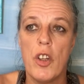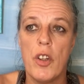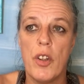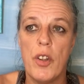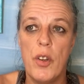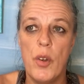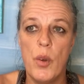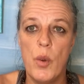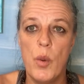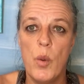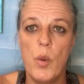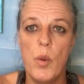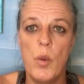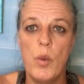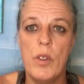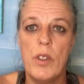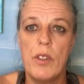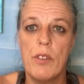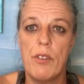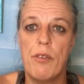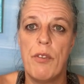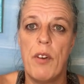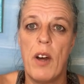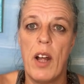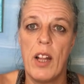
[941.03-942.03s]
you
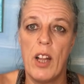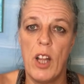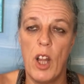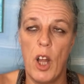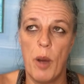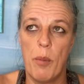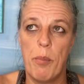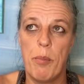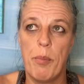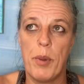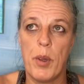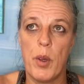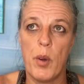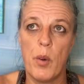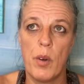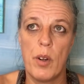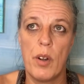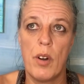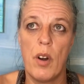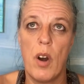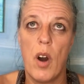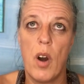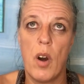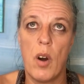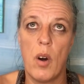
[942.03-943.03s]
develop
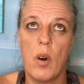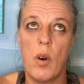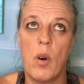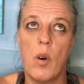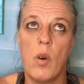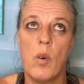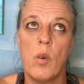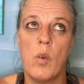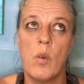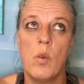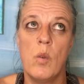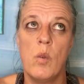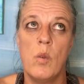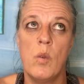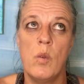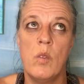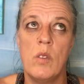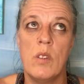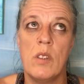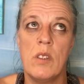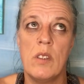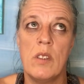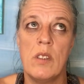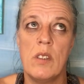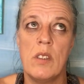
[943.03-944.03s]
your
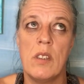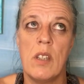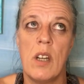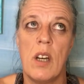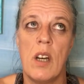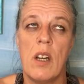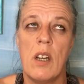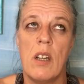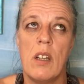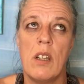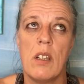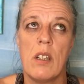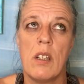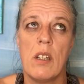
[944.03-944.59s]
own